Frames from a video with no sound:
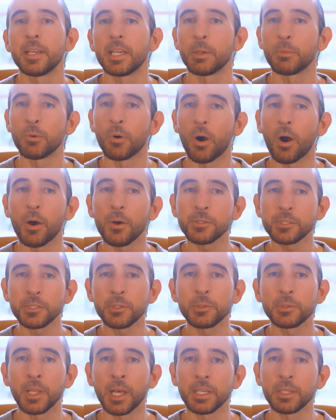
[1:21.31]
It will
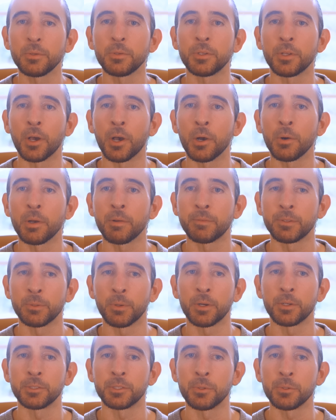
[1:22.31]
also let you know if
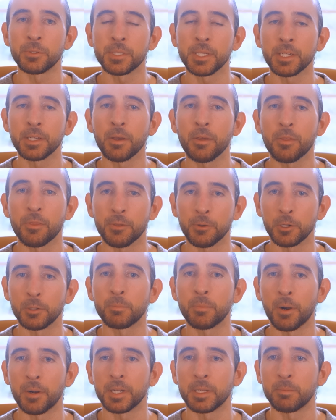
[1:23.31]
you are using
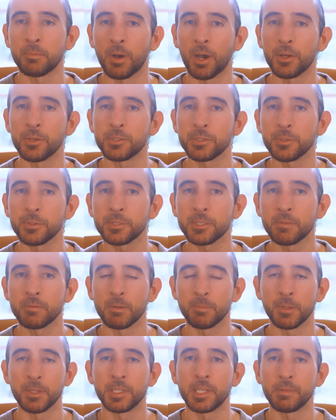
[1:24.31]
third-party modules
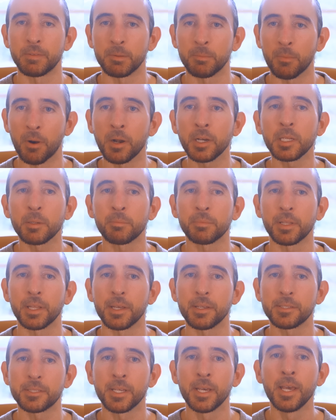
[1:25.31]
from the Divi
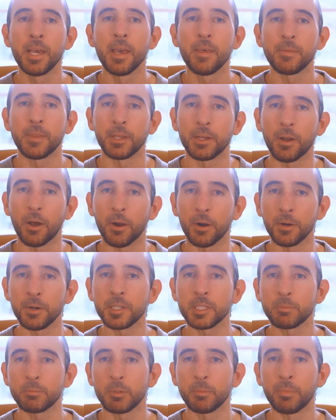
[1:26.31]
Marketplace that
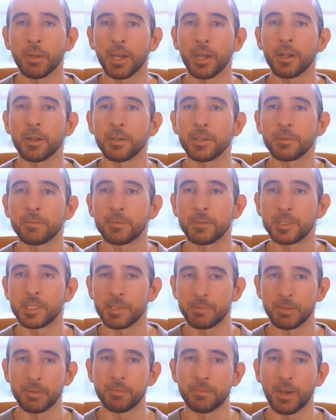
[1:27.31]
aren't prepared for
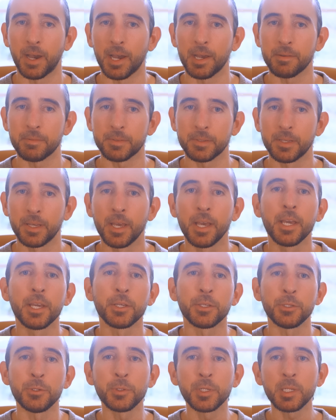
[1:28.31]
Divi five.
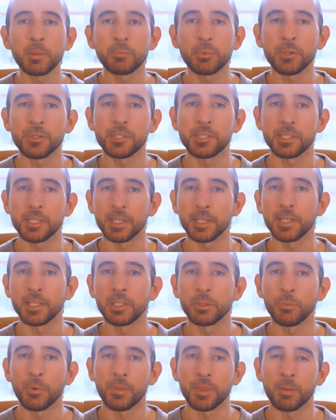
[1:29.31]
You can
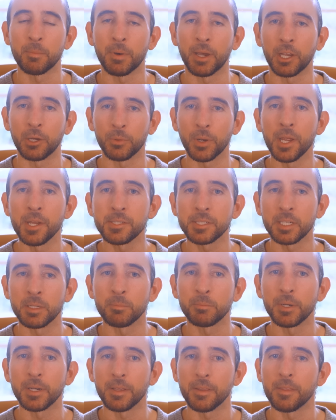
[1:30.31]
proceed with the
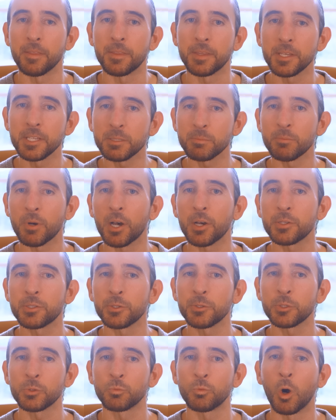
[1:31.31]
migration, but these
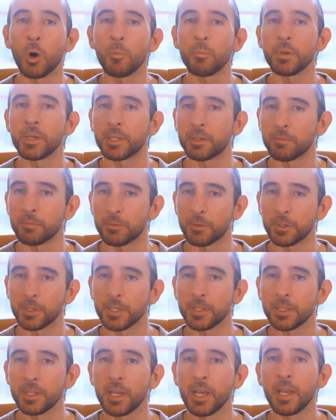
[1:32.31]
modules won't be
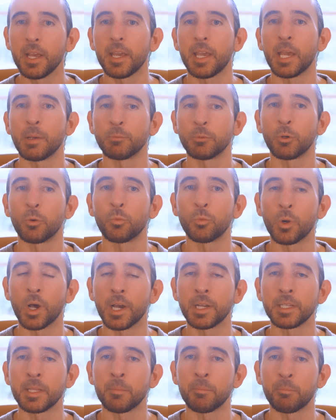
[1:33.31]
converted and will
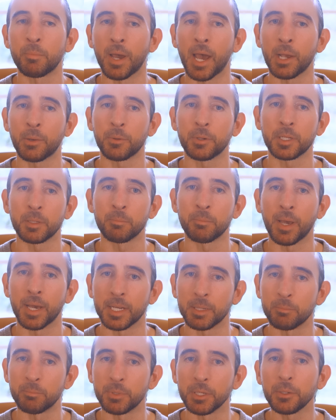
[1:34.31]
run in backward
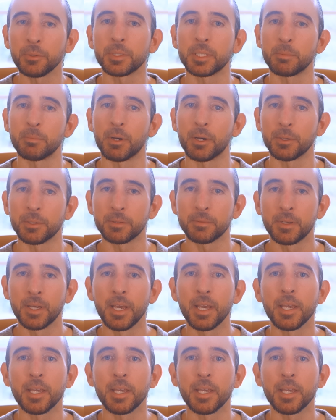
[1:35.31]
compatibility mode.